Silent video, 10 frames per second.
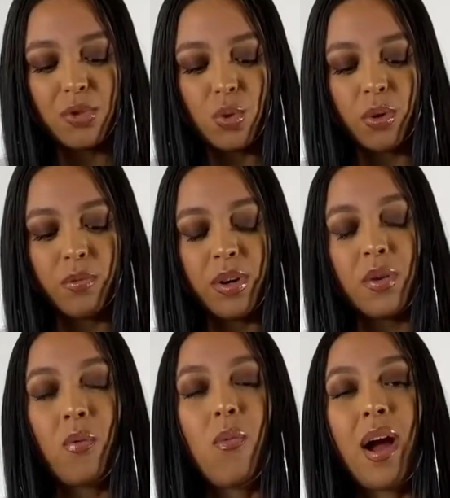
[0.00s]
Jordan written
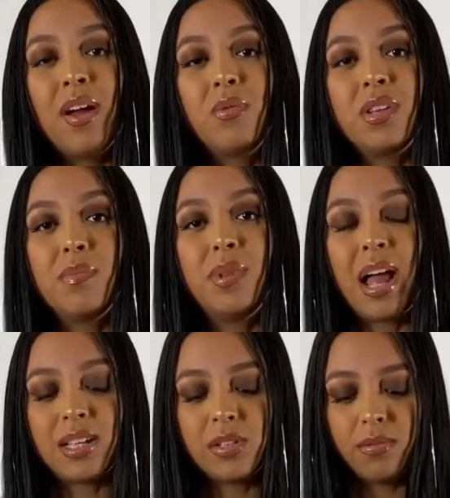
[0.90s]
in white with the
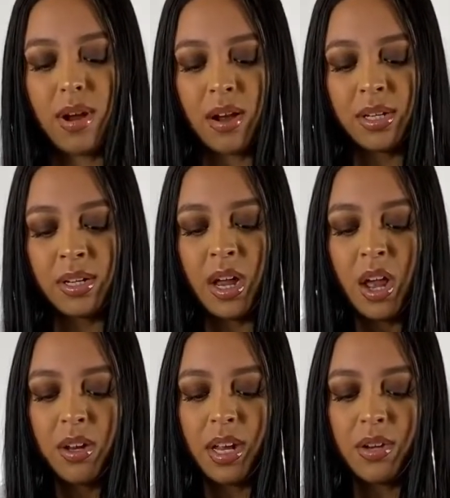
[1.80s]
black surrounding.
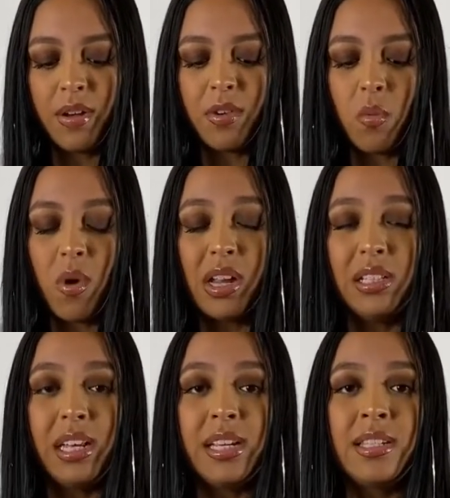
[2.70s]
Then you have your white
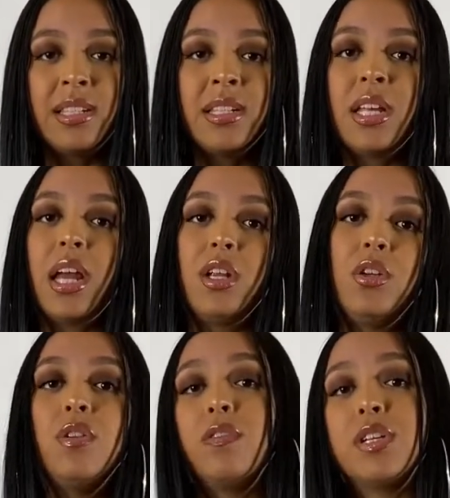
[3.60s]
laces and a
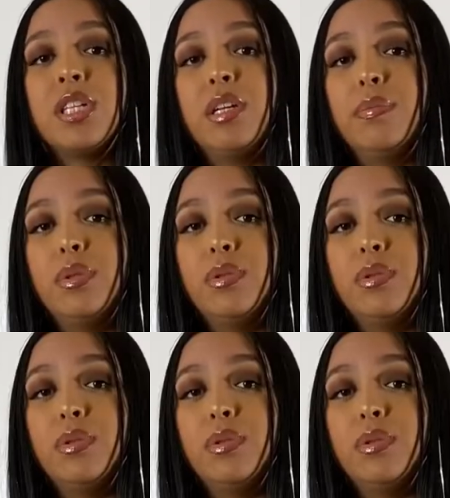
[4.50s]
university blue